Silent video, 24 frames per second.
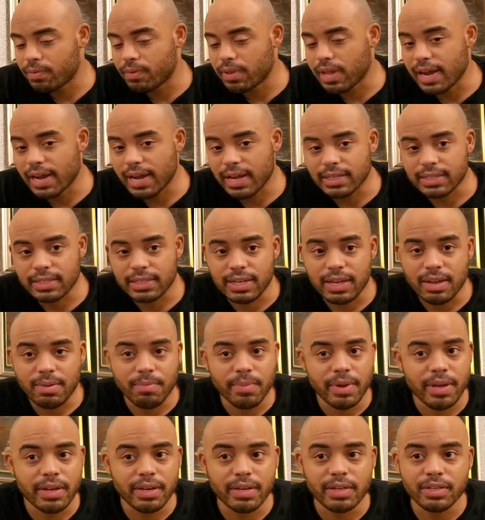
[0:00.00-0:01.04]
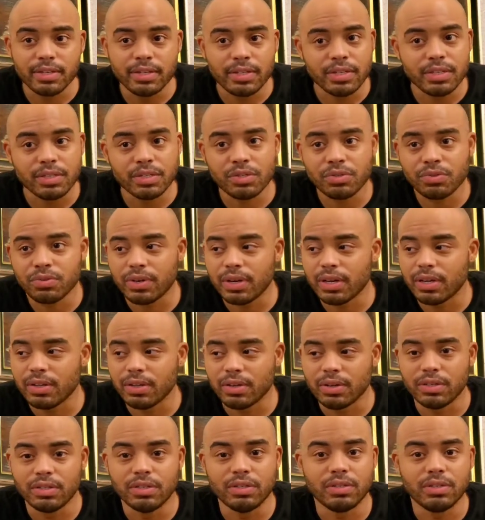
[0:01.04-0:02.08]
like I said, man, this this
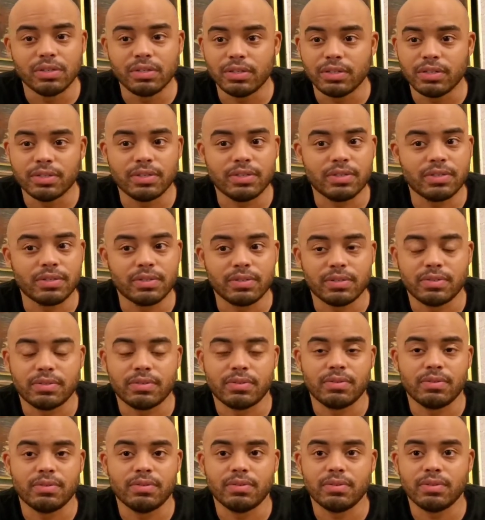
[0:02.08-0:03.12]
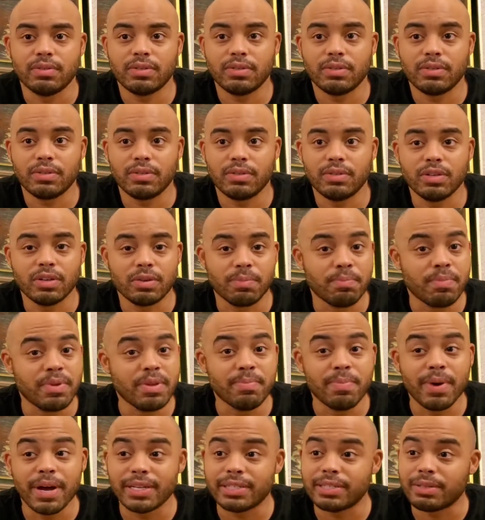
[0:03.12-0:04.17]
trailer just took me
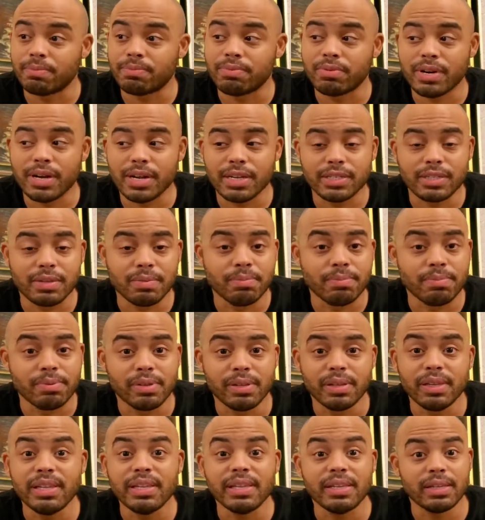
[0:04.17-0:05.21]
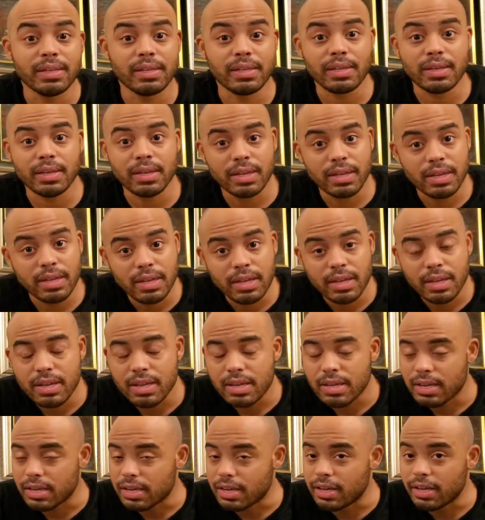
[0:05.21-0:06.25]
by surprise completely.
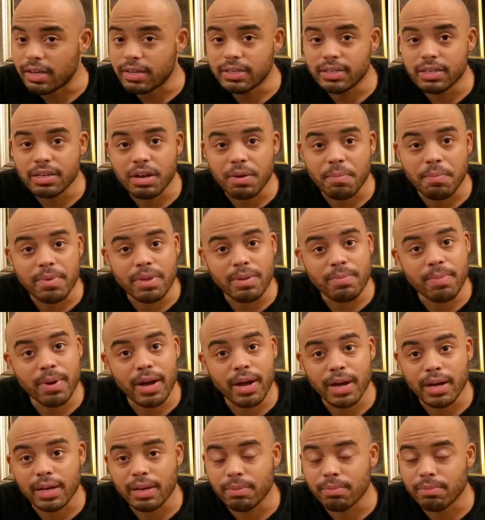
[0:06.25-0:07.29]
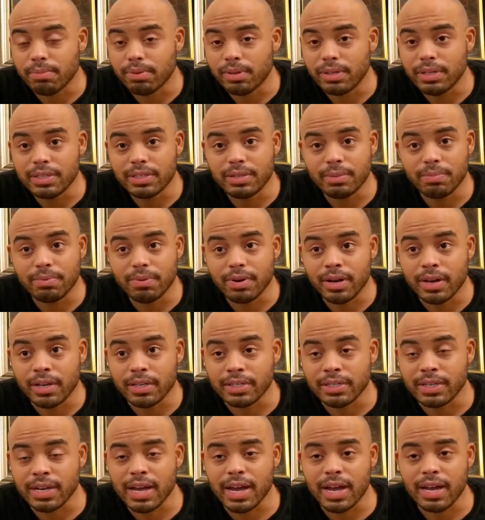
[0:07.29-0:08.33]
It took me by a complete
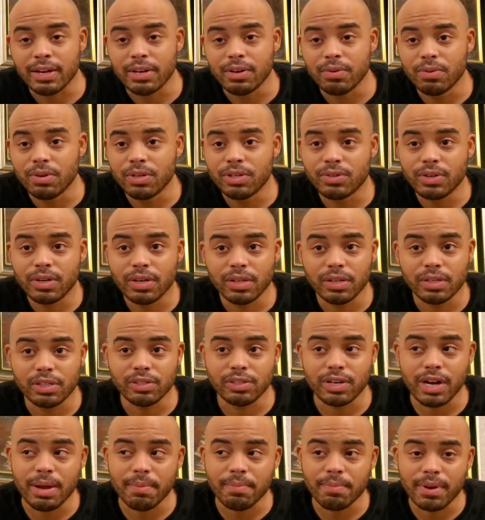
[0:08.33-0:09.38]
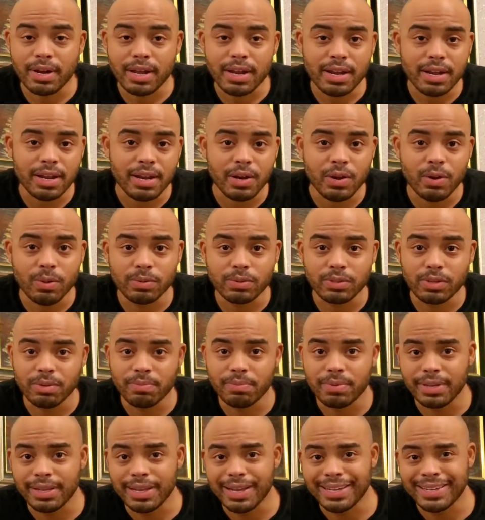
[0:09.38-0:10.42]
surprise. Now I know the trailer dropped, but I didn't know it was gonna
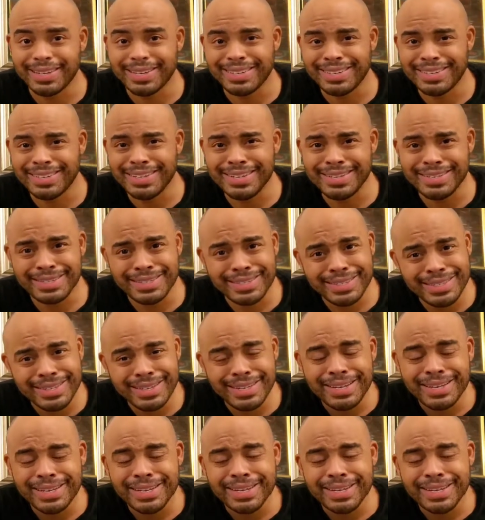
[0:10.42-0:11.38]
be like this.